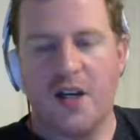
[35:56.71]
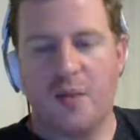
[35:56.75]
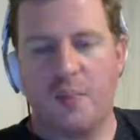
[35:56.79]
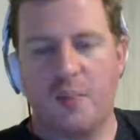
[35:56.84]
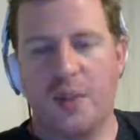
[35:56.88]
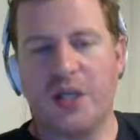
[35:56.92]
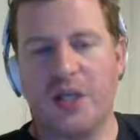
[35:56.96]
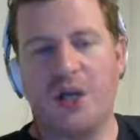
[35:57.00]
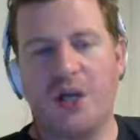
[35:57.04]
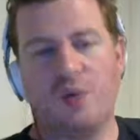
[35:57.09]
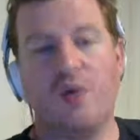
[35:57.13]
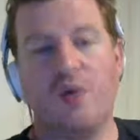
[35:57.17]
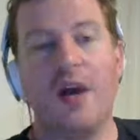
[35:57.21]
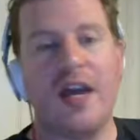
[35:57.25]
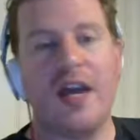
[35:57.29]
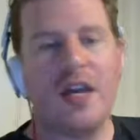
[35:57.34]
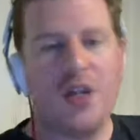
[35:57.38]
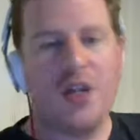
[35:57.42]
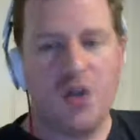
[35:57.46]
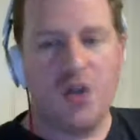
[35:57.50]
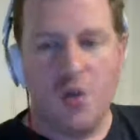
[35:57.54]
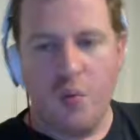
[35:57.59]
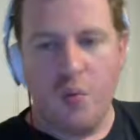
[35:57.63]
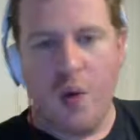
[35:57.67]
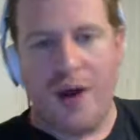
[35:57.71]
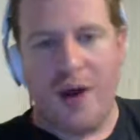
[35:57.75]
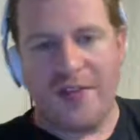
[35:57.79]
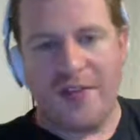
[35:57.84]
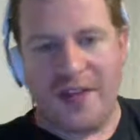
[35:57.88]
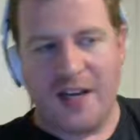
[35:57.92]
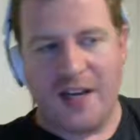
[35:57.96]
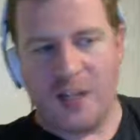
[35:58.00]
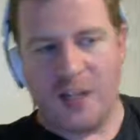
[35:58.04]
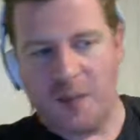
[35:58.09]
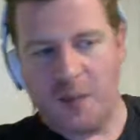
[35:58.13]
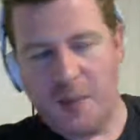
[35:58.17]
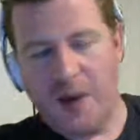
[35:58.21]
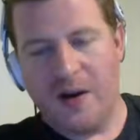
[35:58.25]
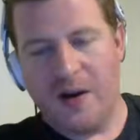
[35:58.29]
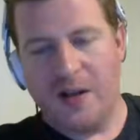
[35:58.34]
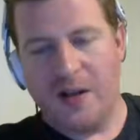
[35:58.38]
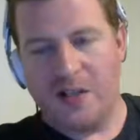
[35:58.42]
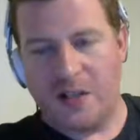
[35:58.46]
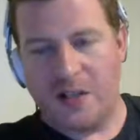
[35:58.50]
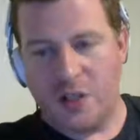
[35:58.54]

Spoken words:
But you're right. You want that experience,